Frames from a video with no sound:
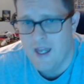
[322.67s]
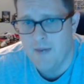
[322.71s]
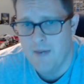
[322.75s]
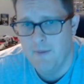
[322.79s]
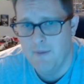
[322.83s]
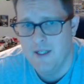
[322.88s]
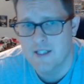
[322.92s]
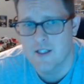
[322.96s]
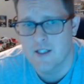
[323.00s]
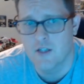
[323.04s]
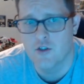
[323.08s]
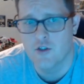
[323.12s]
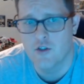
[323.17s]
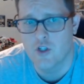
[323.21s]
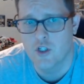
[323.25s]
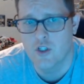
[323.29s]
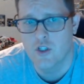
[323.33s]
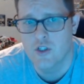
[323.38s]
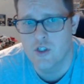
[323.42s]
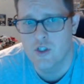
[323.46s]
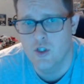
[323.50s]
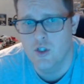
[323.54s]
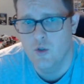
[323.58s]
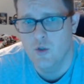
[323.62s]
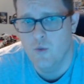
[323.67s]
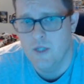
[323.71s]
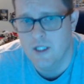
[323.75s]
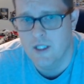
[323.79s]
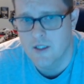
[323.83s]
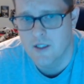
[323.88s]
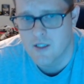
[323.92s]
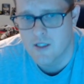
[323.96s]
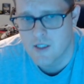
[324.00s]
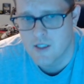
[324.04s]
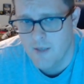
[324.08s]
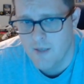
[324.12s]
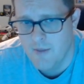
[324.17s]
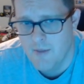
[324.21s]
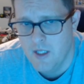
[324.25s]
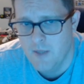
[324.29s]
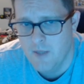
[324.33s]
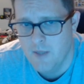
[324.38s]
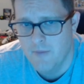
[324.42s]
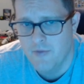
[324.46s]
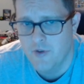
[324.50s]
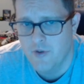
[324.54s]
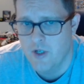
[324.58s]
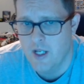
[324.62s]
means on turn 2 we can summon
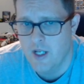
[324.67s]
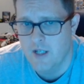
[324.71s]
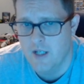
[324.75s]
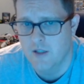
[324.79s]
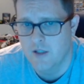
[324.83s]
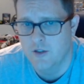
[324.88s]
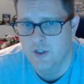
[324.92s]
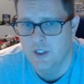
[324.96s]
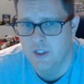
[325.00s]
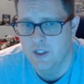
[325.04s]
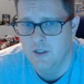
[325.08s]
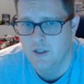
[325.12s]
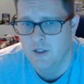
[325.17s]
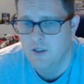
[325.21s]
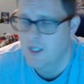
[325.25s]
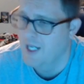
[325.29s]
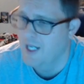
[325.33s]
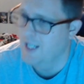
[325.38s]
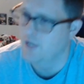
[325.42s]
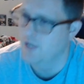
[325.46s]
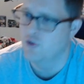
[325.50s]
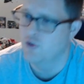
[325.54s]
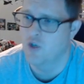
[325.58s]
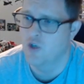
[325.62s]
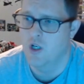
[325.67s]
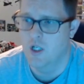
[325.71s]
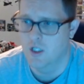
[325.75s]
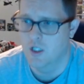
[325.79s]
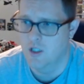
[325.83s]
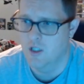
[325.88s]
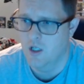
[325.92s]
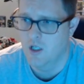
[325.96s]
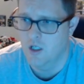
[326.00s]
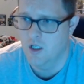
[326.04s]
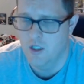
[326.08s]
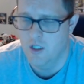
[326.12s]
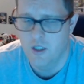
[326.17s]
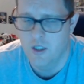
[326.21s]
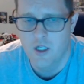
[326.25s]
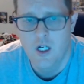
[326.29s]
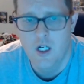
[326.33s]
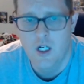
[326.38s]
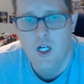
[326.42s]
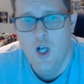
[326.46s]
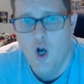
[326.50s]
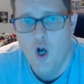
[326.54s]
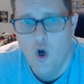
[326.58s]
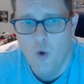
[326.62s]
him for an energy and draw a card.
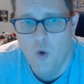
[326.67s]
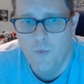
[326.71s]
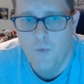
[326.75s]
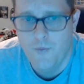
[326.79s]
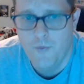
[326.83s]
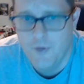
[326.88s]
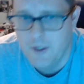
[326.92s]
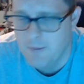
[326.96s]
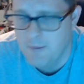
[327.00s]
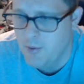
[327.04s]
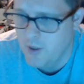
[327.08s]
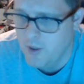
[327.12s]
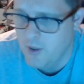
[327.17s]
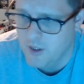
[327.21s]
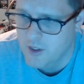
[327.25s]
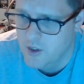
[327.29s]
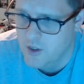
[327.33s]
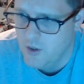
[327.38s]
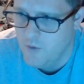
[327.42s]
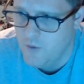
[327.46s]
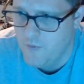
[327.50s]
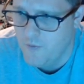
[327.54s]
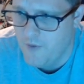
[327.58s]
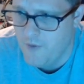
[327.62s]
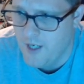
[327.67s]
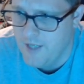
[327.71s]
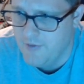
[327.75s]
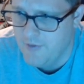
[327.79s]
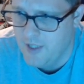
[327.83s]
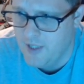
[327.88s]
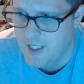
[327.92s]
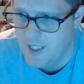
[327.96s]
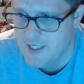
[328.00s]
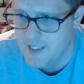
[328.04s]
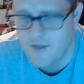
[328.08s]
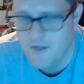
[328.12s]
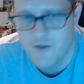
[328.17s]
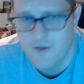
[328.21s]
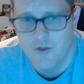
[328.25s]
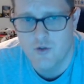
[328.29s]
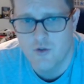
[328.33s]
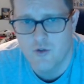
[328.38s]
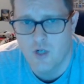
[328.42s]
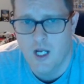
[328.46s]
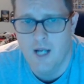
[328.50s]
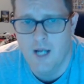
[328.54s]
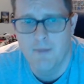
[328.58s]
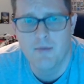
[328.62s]
Hopefully putting 2 5Ks in the
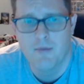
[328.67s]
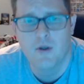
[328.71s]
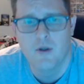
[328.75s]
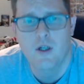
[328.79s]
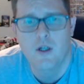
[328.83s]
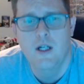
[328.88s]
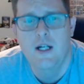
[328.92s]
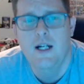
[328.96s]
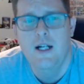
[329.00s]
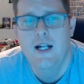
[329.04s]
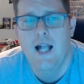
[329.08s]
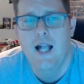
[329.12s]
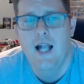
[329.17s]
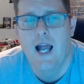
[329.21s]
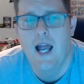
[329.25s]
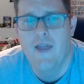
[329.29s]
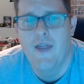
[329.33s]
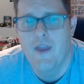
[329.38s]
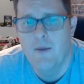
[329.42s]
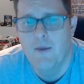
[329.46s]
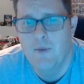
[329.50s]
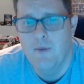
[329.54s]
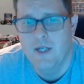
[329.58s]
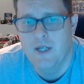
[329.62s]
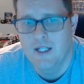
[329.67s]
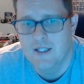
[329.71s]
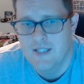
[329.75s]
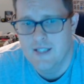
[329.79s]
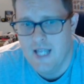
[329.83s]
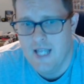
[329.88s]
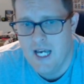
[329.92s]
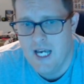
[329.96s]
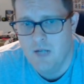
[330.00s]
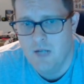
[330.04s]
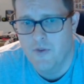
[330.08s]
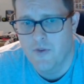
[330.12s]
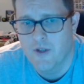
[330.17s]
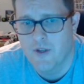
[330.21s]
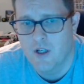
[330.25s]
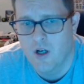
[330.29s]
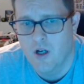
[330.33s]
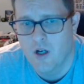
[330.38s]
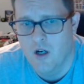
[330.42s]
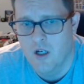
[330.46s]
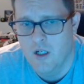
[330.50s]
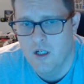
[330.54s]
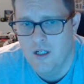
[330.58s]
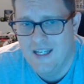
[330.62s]
drop. And then we can attack with the
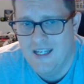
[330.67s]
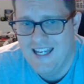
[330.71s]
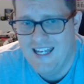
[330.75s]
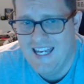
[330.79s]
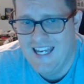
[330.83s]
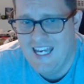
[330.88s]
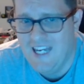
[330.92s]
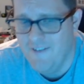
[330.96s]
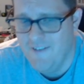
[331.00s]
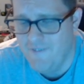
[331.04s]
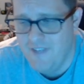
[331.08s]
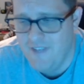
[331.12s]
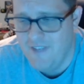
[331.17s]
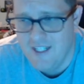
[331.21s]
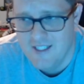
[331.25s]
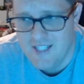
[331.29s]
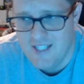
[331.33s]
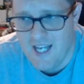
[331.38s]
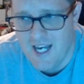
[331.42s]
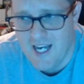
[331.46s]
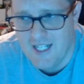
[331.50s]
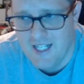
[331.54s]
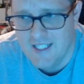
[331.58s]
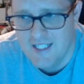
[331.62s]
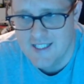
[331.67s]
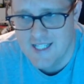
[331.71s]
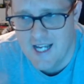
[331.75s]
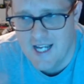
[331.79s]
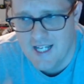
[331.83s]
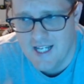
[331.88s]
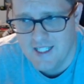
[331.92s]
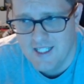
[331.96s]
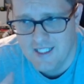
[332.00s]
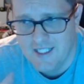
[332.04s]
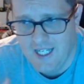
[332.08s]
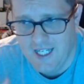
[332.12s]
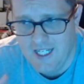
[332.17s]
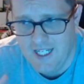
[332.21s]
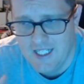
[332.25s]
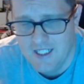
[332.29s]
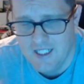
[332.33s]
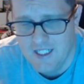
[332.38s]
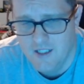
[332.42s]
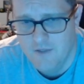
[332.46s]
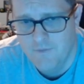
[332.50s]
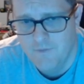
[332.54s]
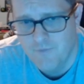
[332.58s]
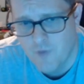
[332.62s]
card. If the attack is not
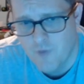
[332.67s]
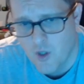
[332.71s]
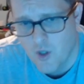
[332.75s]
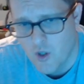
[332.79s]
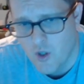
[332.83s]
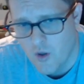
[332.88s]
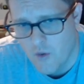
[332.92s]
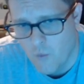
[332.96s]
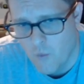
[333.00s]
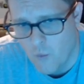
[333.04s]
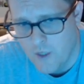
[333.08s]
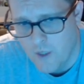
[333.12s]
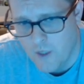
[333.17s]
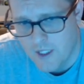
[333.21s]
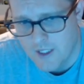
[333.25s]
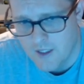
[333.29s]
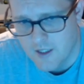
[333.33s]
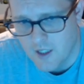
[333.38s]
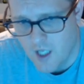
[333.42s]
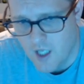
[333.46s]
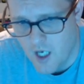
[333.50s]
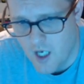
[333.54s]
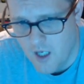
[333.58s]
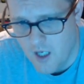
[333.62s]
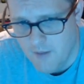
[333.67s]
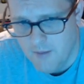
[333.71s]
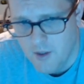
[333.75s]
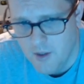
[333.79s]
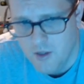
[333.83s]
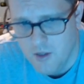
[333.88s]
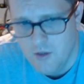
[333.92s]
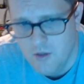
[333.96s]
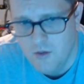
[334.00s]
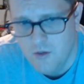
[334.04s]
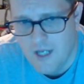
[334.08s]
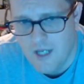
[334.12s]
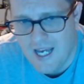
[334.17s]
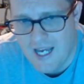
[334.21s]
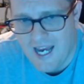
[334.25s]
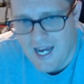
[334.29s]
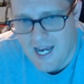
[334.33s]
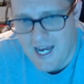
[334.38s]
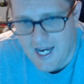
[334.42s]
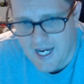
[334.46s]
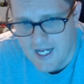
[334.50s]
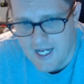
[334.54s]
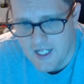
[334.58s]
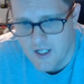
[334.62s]
negated, we get to combo
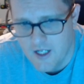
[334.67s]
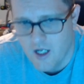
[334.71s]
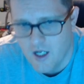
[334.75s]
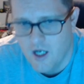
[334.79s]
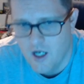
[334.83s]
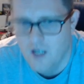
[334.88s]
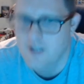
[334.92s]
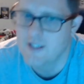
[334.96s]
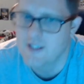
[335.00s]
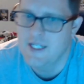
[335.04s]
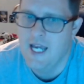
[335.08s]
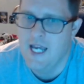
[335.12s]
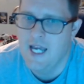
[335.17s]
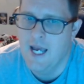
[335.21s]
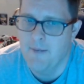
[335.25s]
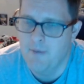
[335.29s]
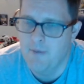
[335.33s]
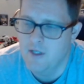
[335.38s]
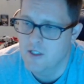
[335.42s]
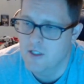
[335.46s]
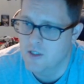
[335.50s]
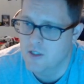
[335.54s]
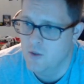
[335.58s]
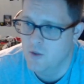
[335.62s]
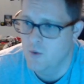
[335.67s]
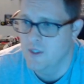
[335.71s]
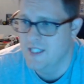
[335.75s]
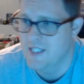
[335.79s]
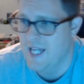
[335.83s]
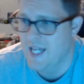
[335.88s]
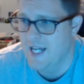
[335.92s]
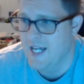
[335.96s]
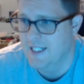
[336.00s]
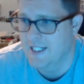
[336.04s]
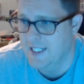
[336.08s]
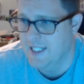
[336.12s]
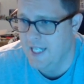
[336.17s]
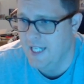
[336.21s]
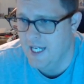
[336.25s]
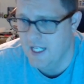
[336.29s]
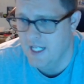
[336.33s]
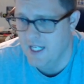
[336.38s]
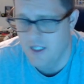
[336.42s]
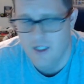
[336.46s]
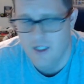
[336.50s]
and untap it to attack again.